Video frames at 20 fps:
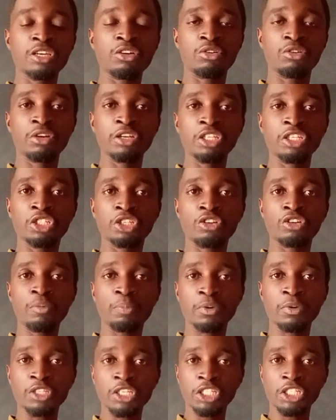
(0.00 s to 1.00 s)
original
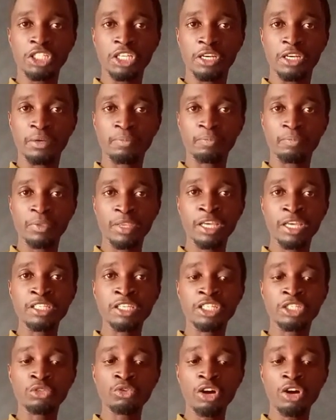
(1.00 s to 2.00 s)
position as
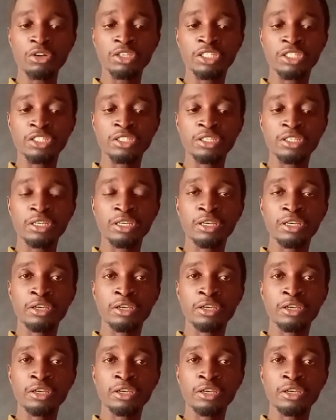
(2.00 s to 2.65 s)
it was.